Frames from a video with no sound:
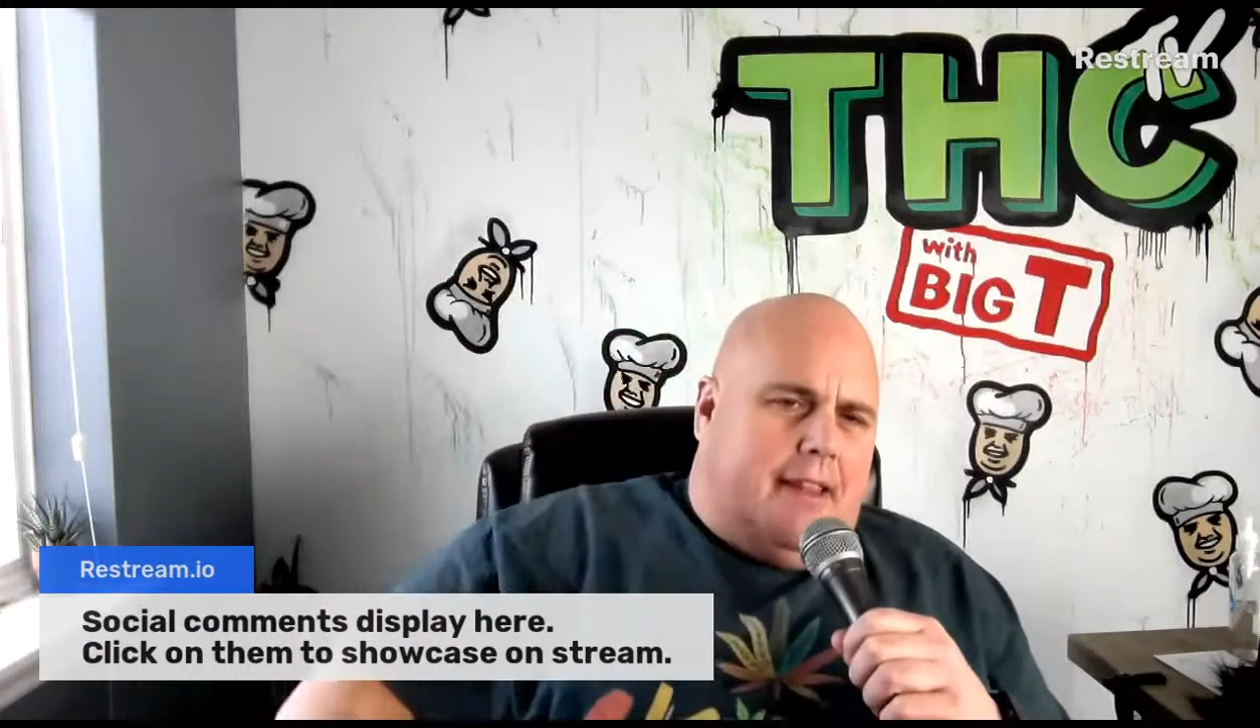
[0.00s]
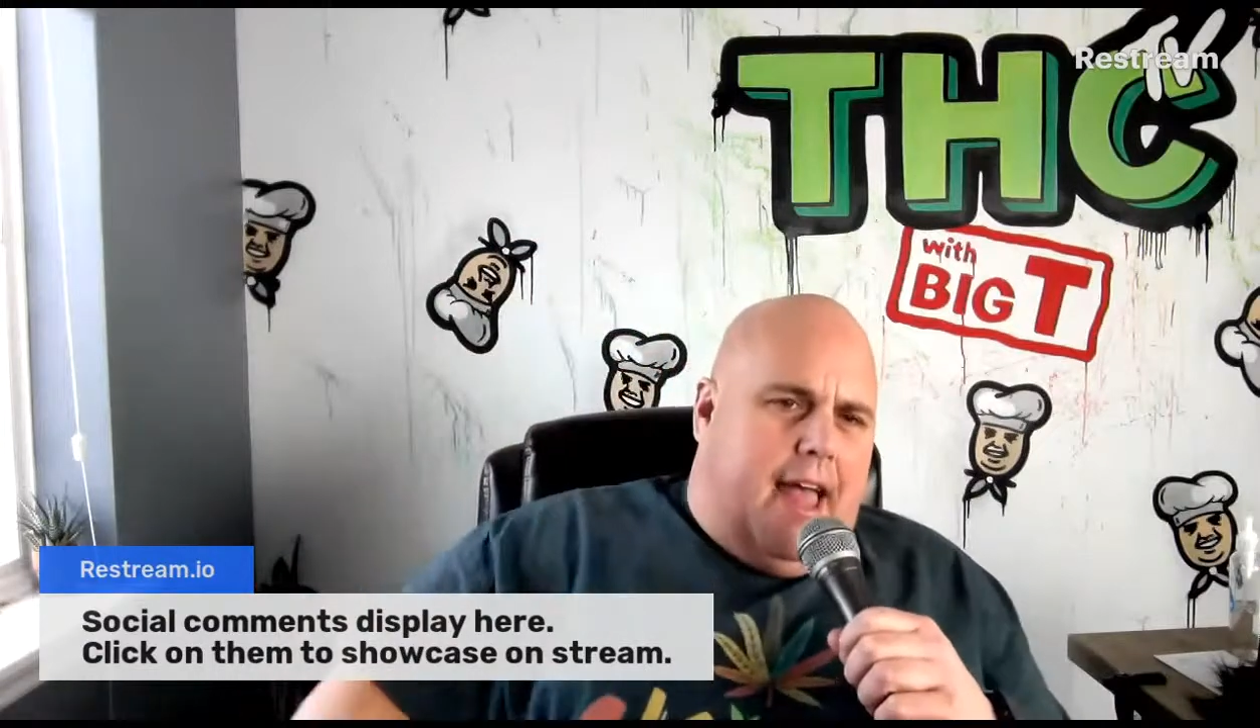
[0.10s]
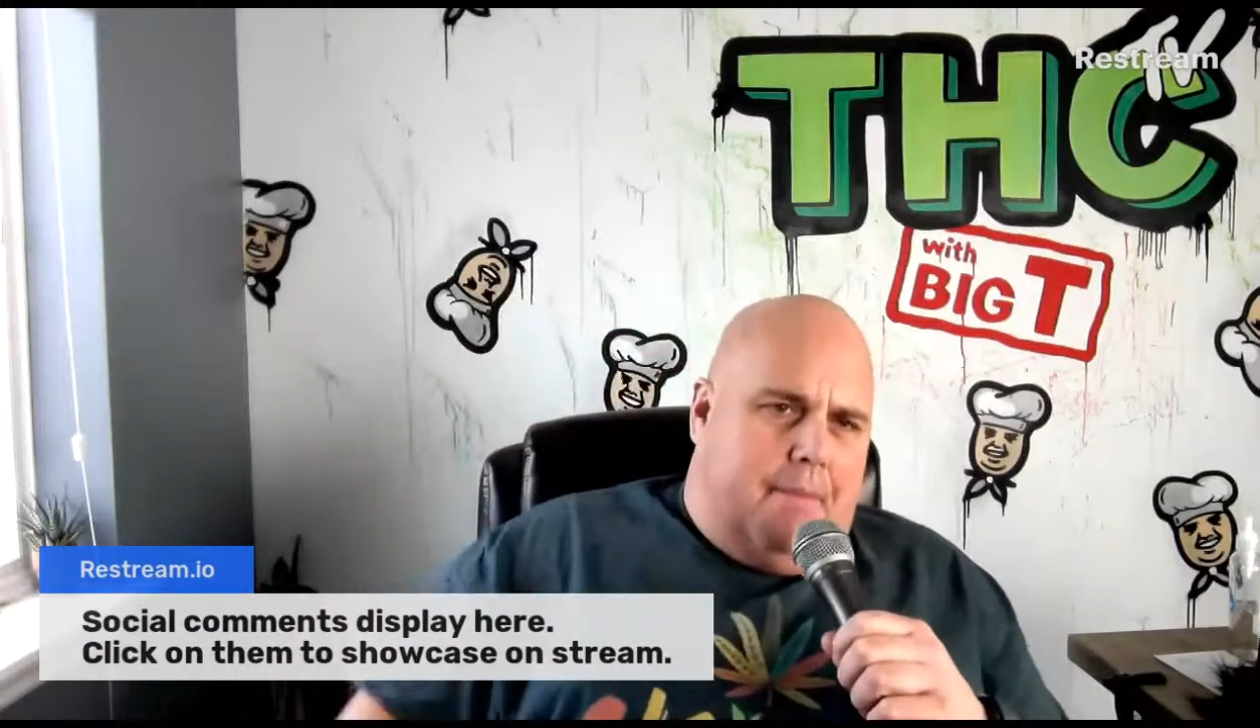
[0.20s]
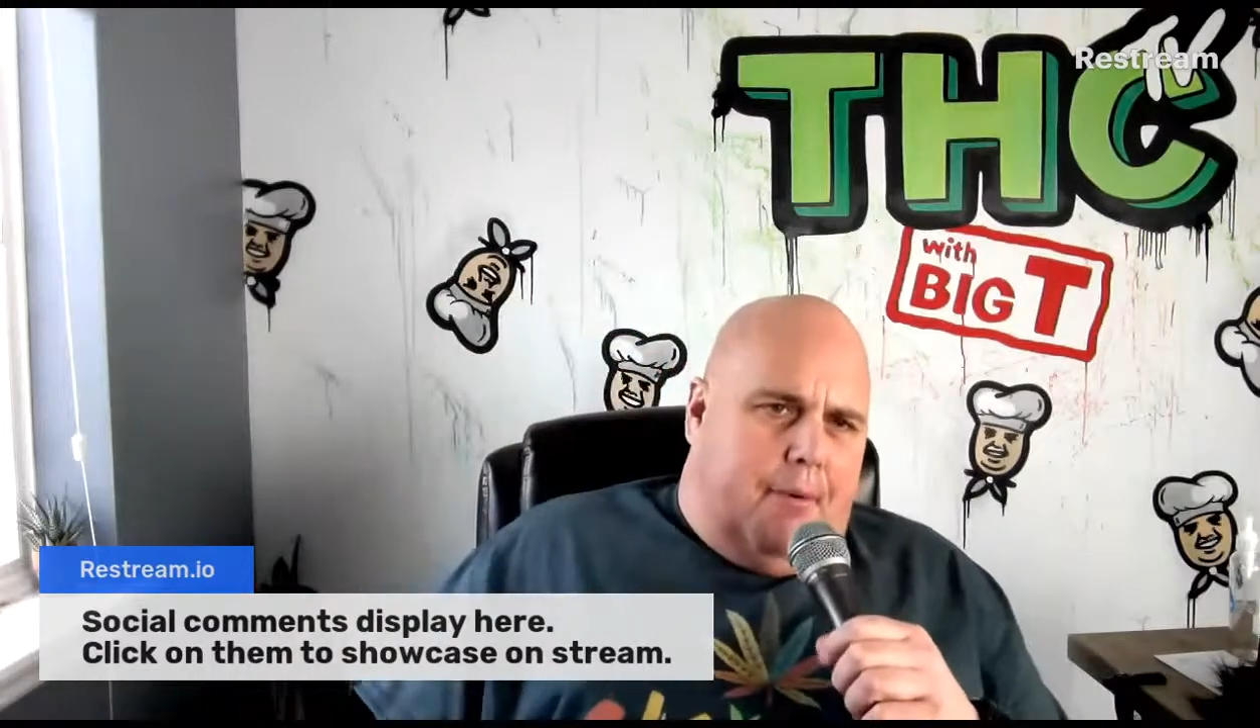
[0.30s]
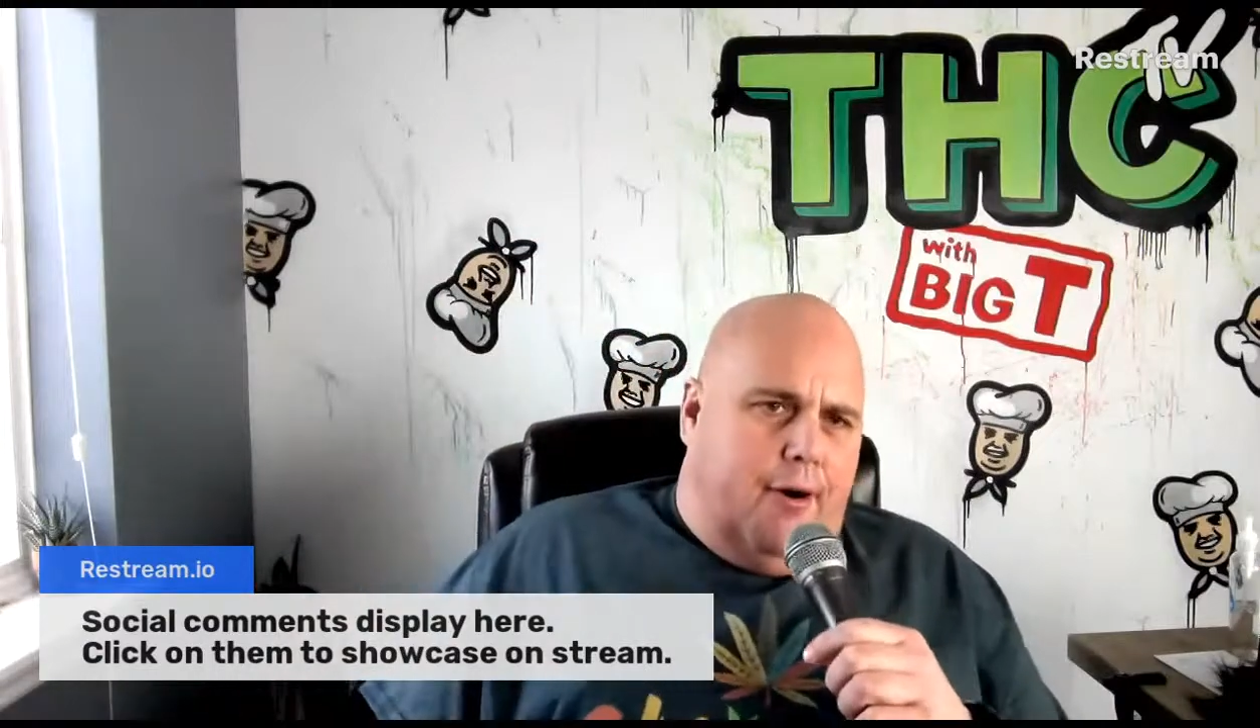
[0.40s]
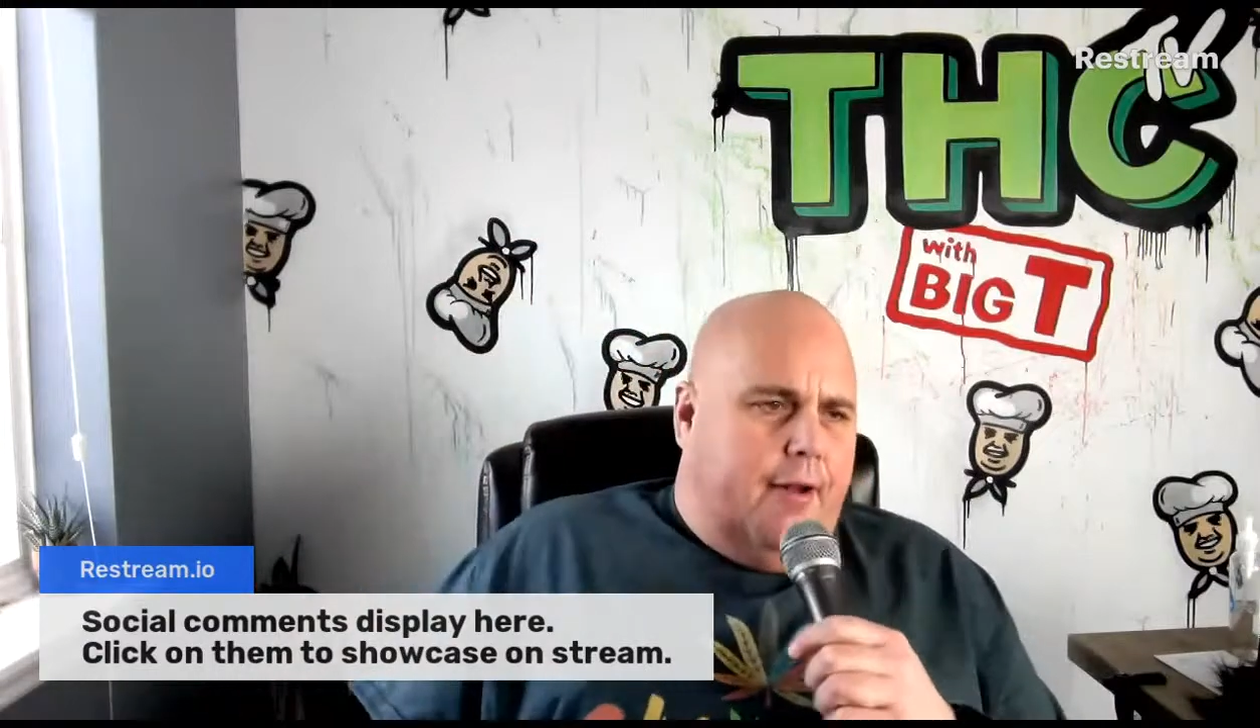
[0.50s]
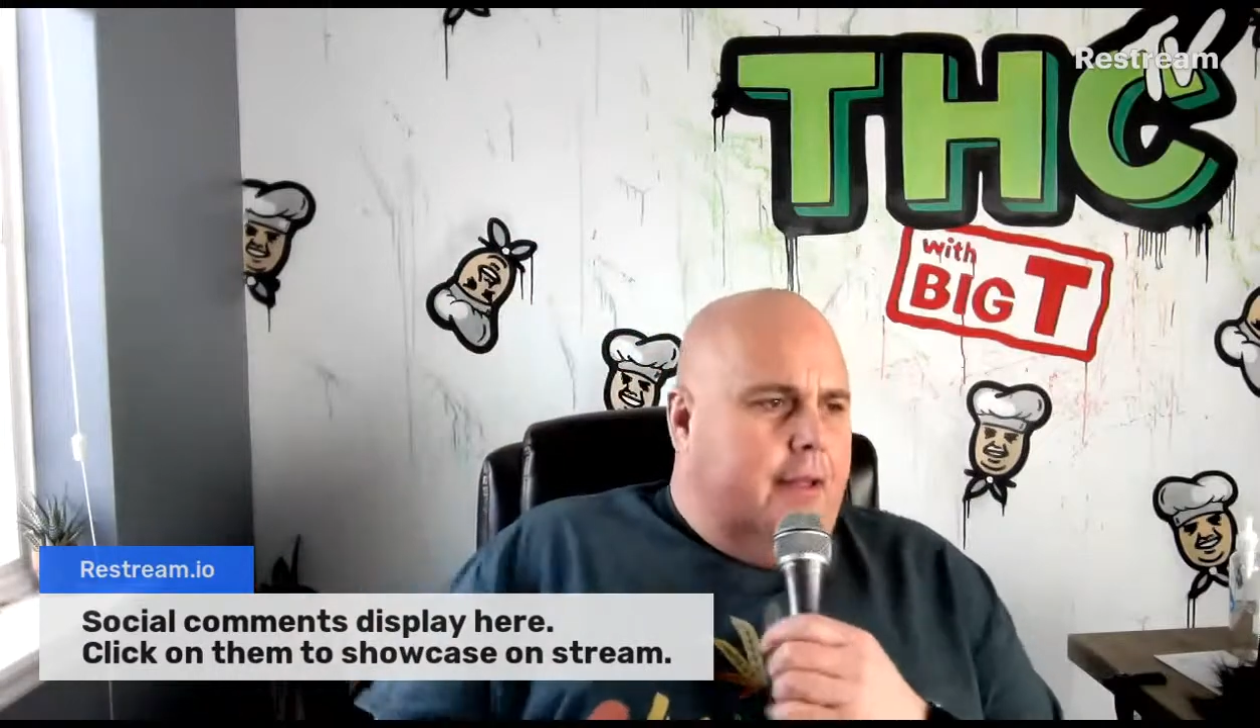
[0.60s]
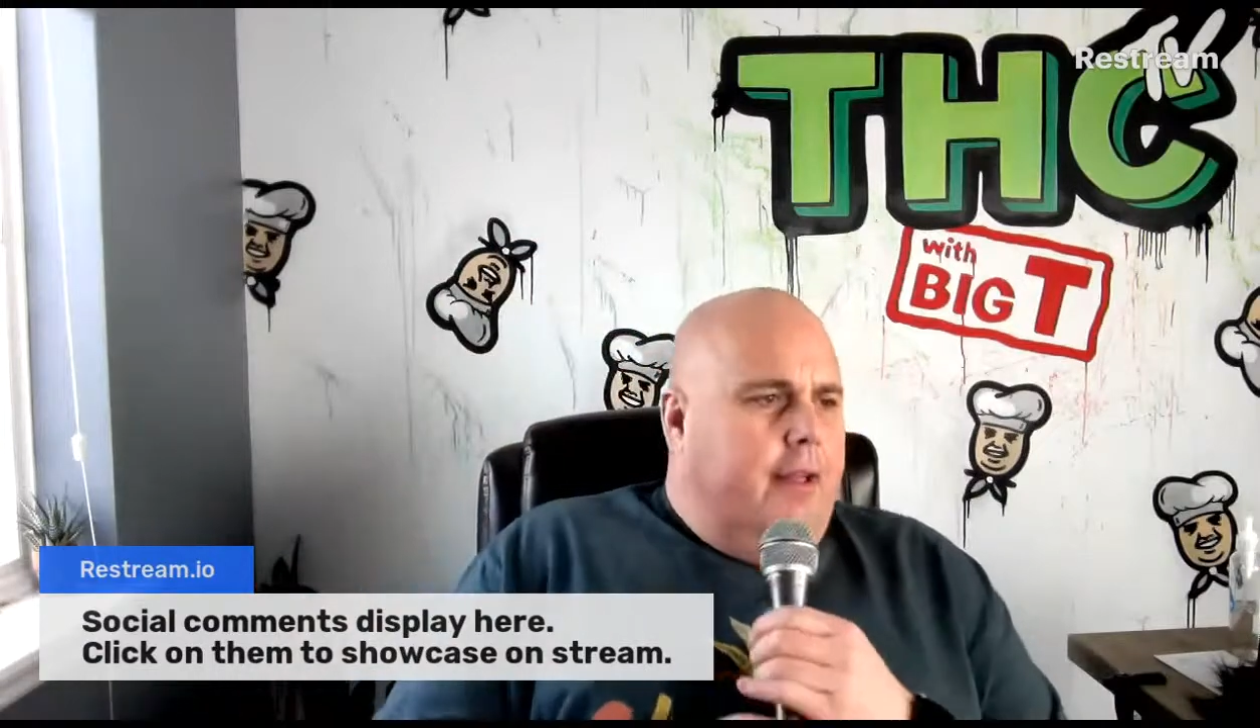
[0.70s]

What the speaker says: that part.